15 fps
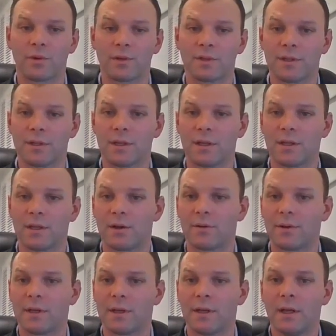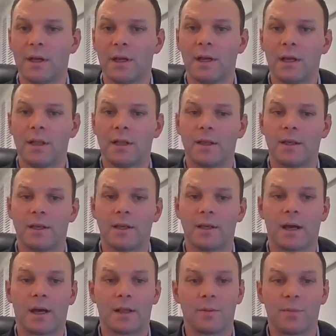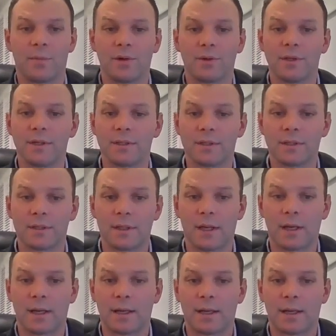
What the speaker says: We're seeing, the buildings